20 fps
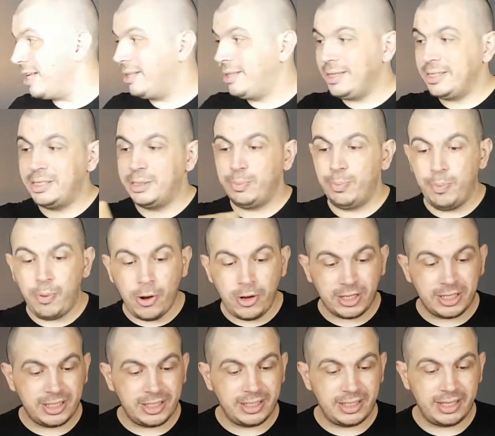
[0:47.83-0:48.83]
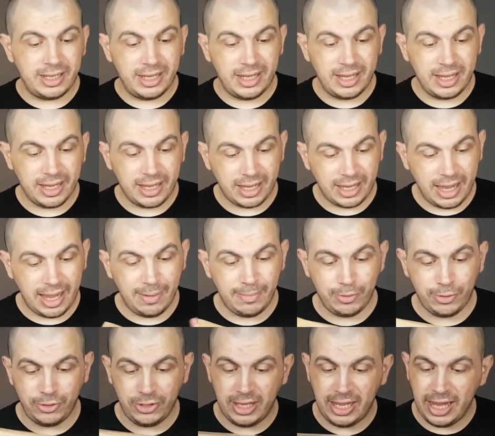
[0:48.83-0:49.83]
this box came
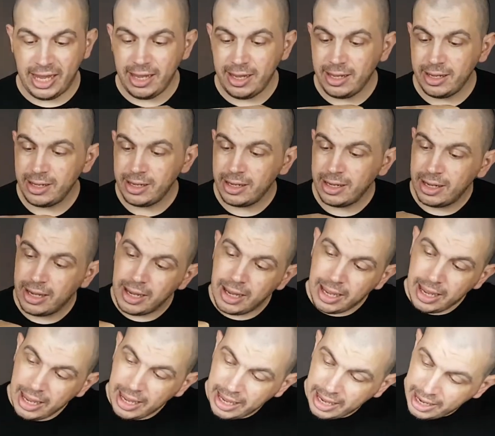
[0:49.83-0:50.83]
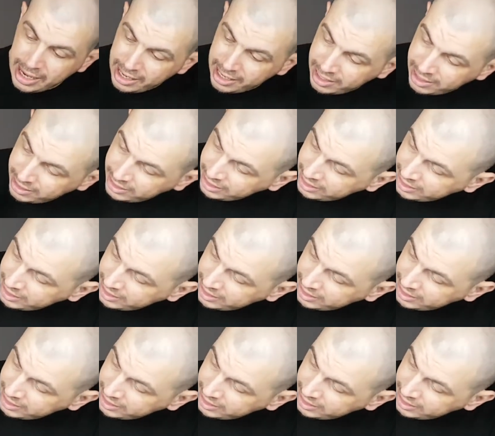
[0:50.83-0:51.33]
today and